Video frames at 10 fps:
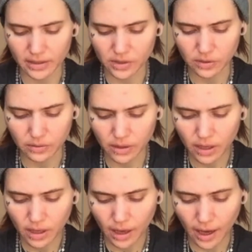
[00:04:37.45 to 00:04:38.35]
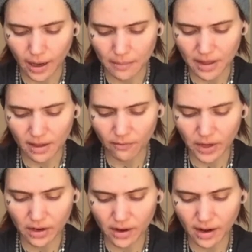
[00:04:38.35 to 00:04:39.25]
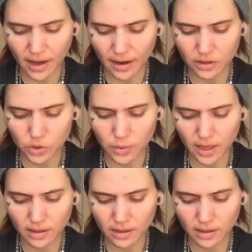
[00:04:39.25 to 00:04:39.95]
So and they figured out how to tweak